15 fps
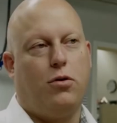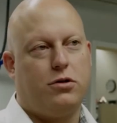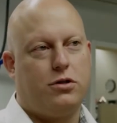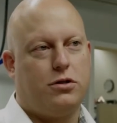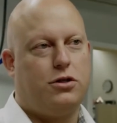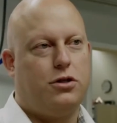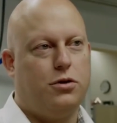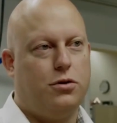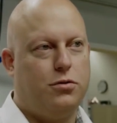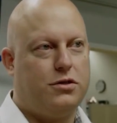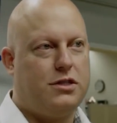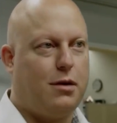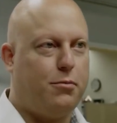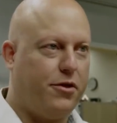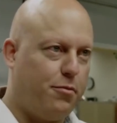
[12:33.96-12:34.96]
also to
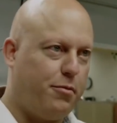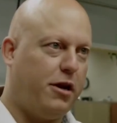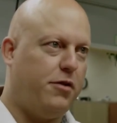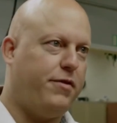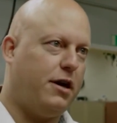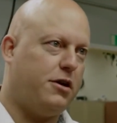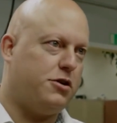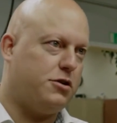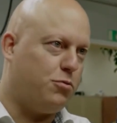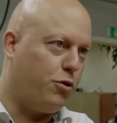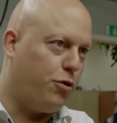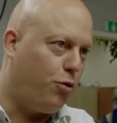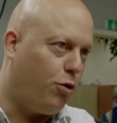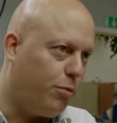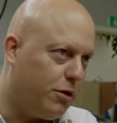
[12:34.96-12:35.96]
some of the manufacturers'
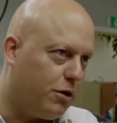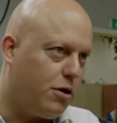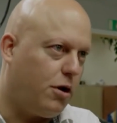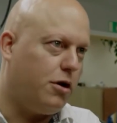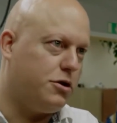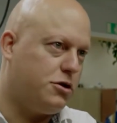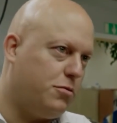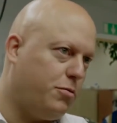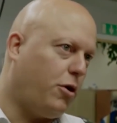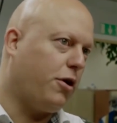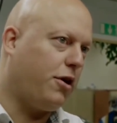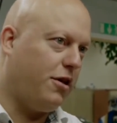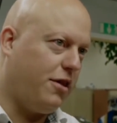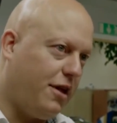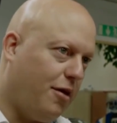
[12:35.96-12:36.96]
more normal cars to
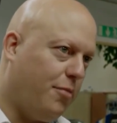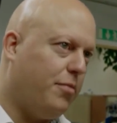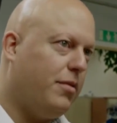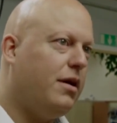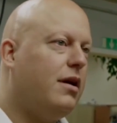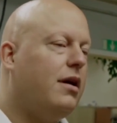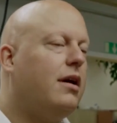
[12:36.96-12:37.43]
market them.